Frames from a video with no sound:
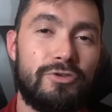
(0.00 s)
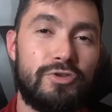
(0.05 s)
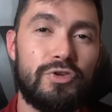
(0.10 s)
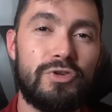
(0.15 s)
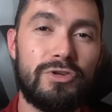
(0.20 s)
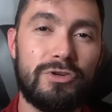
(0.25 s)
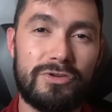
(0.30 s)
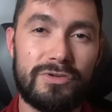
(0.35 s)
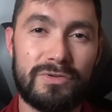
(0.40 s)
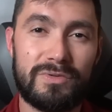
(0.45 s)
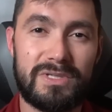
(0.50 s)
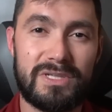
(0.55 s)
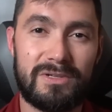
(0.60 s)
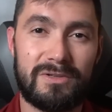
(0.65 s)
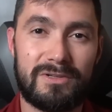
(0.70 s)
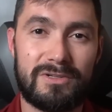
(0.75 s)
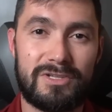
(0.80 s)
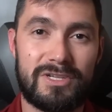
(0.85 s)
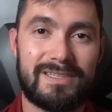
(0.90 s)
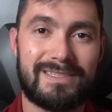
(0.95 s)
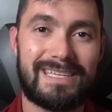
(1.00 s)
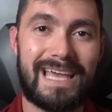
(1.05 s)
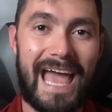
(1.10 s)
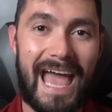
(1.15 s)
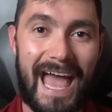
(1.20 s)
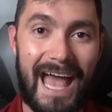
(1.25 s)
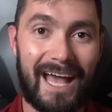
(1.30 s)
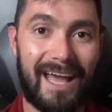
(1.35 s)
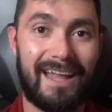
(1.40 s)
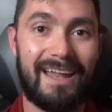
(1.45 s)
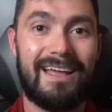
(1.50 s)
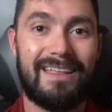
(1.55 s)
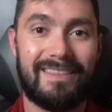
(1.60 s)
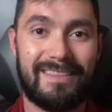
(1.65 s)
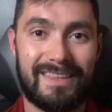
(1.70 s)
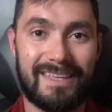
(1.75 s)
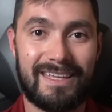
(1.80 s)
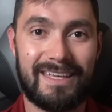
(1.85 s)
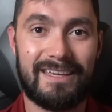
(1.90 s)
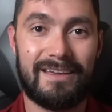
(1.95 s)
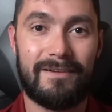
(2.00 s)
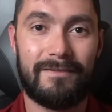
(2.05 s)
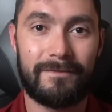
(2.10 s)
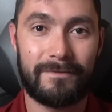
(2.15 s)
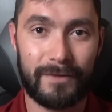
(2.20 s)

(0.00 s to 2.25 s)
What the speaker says: do your due diligence at the